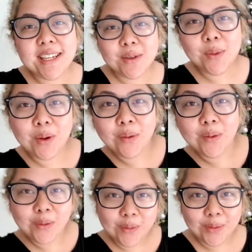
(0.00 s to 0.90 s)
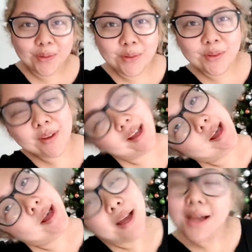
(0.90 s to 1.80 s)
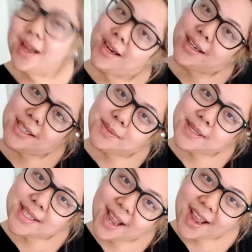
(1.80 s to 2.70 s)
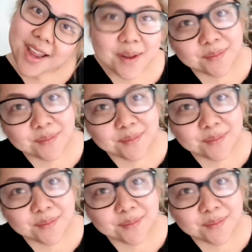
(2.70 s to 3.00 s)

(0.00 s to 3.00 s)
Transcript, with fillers: Woo! Christmas time.